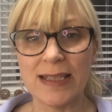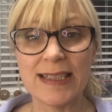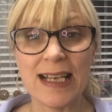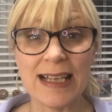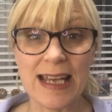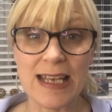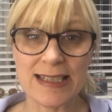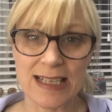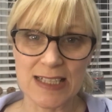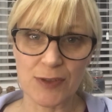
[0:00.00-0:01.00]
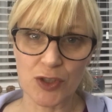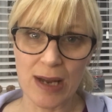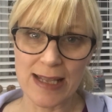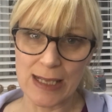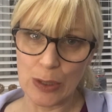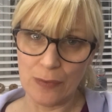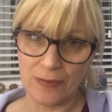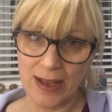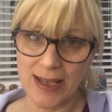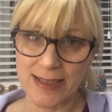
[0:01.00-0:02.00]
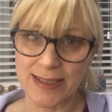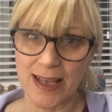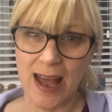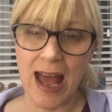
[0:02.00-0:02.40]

TILI stands for Trying It, Love It,